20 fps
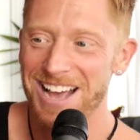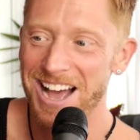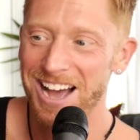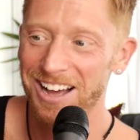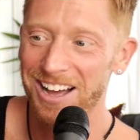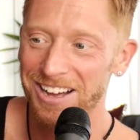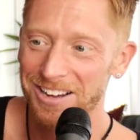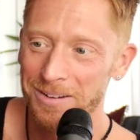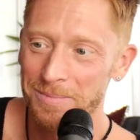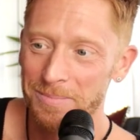
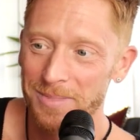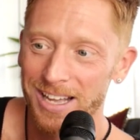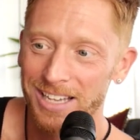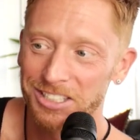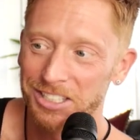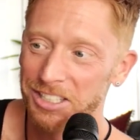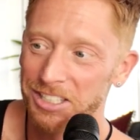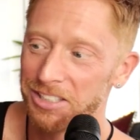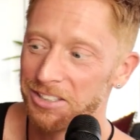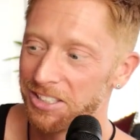That
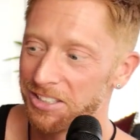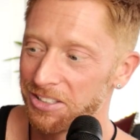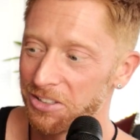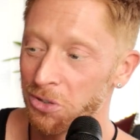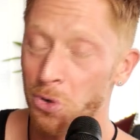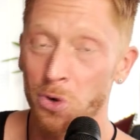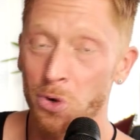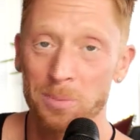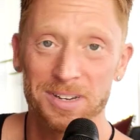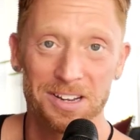shit just
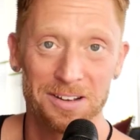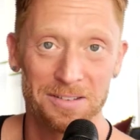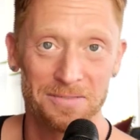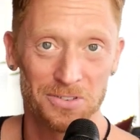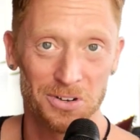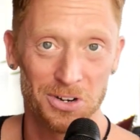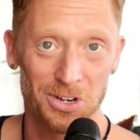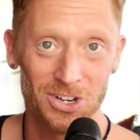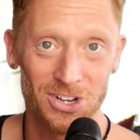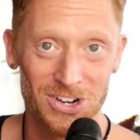tore me up for
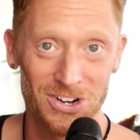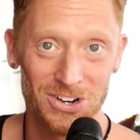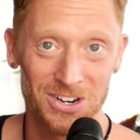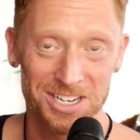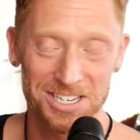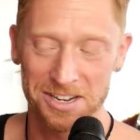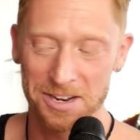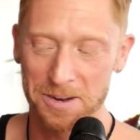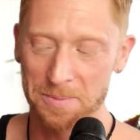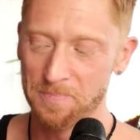a long
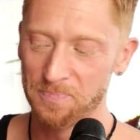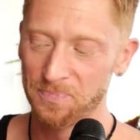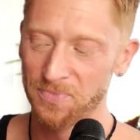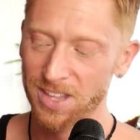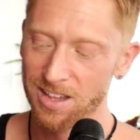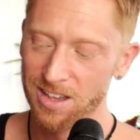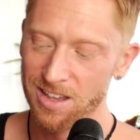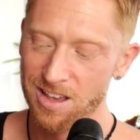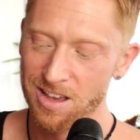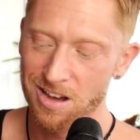time.
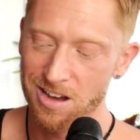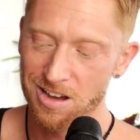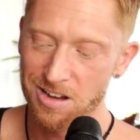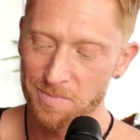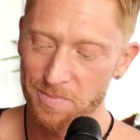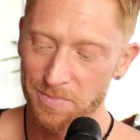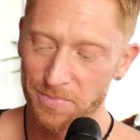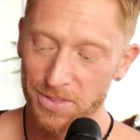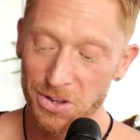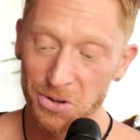
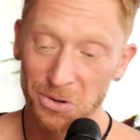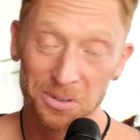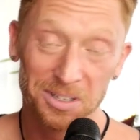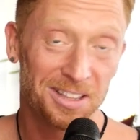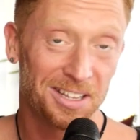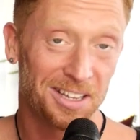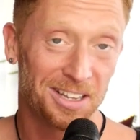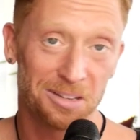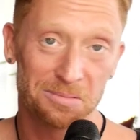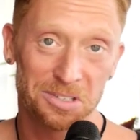The only
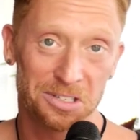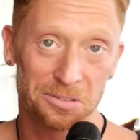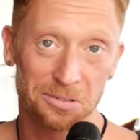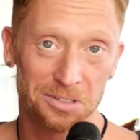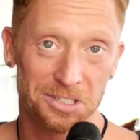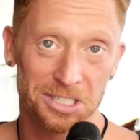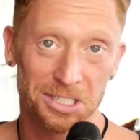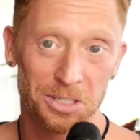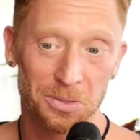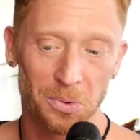thing I'm still
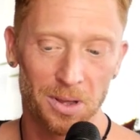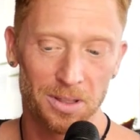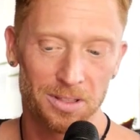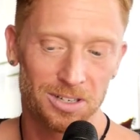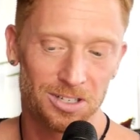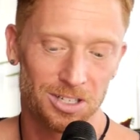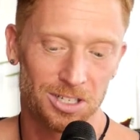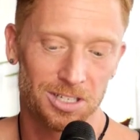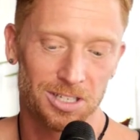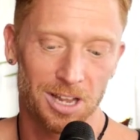dealing with is
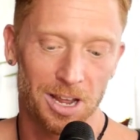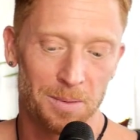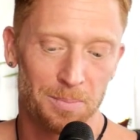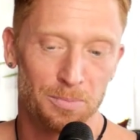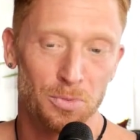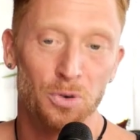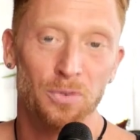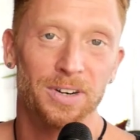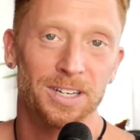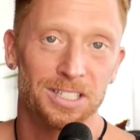just I'm
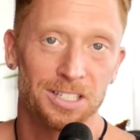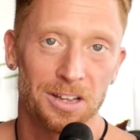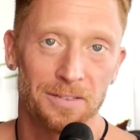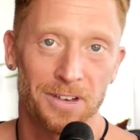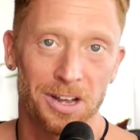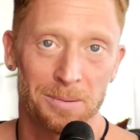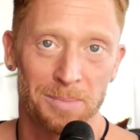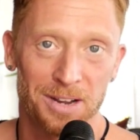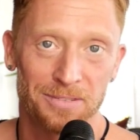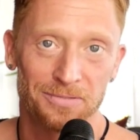moving stuff out
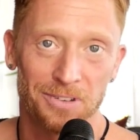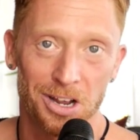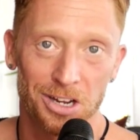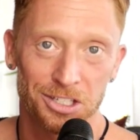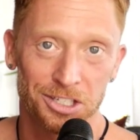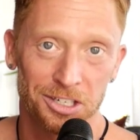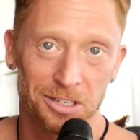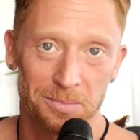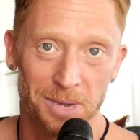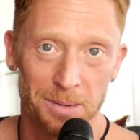of my
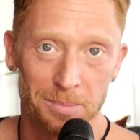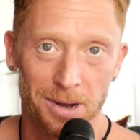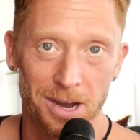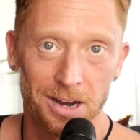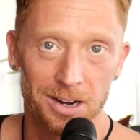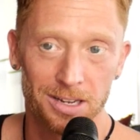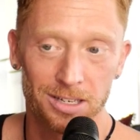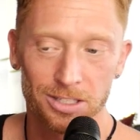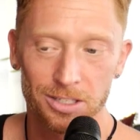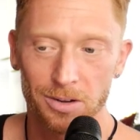fascia in my
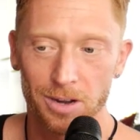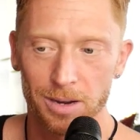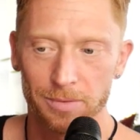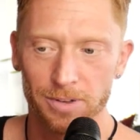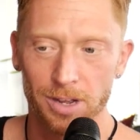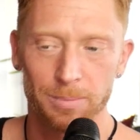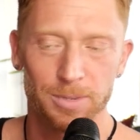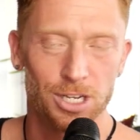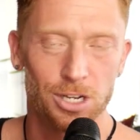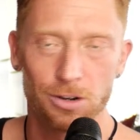body. So
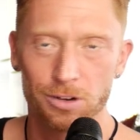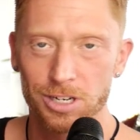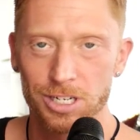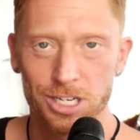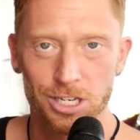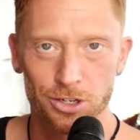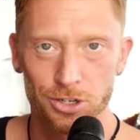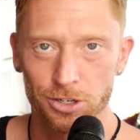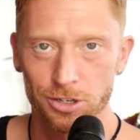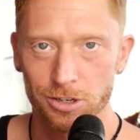I'm a yoga
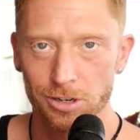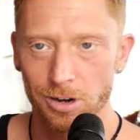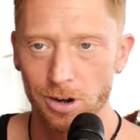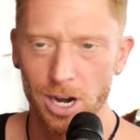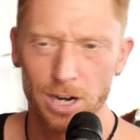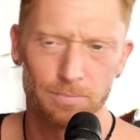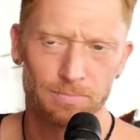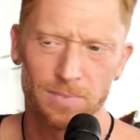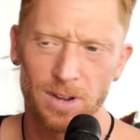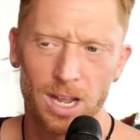
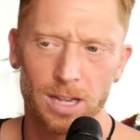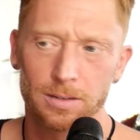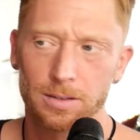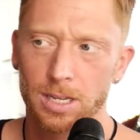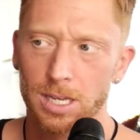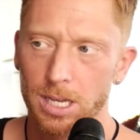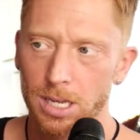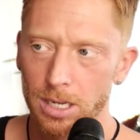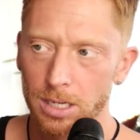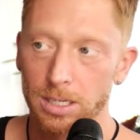teacher. I
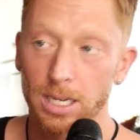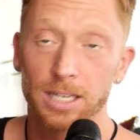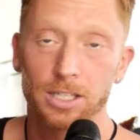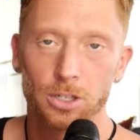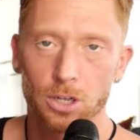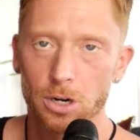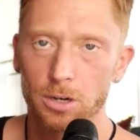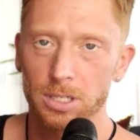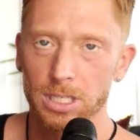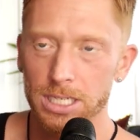not
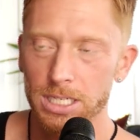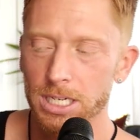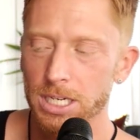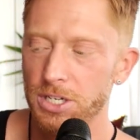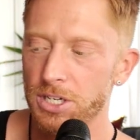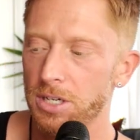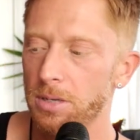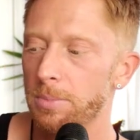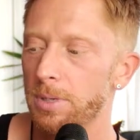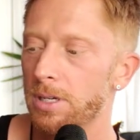currently
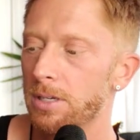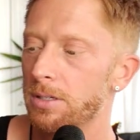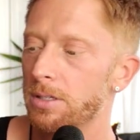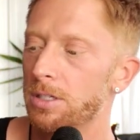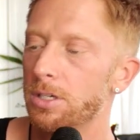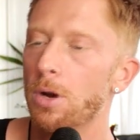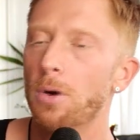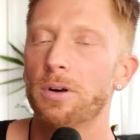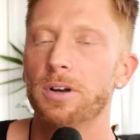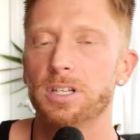teaching, but
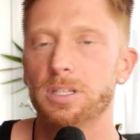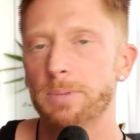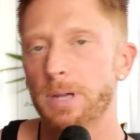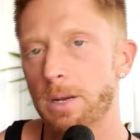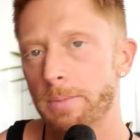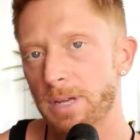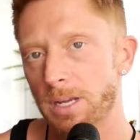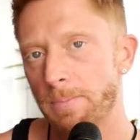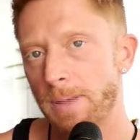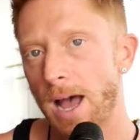yoga has been a
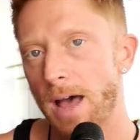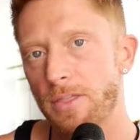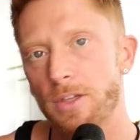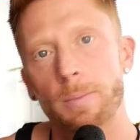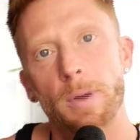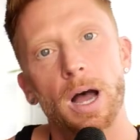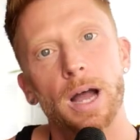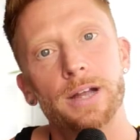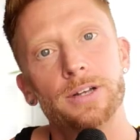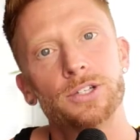big path of
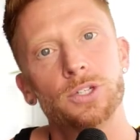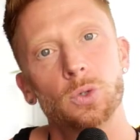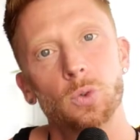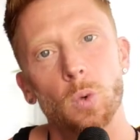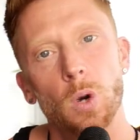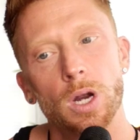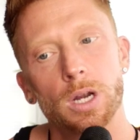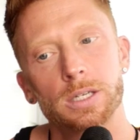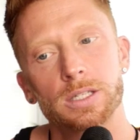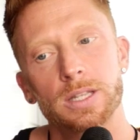mine to
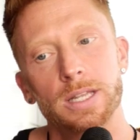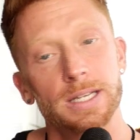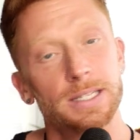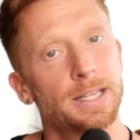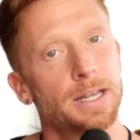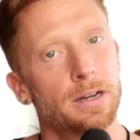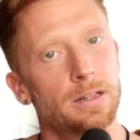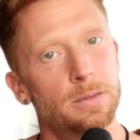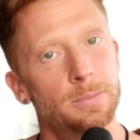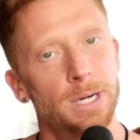work things
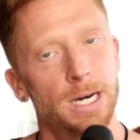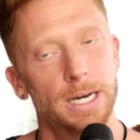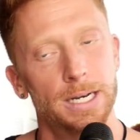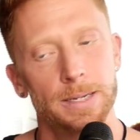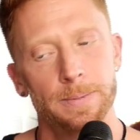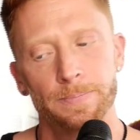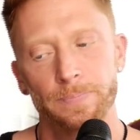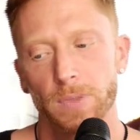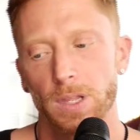out of the body.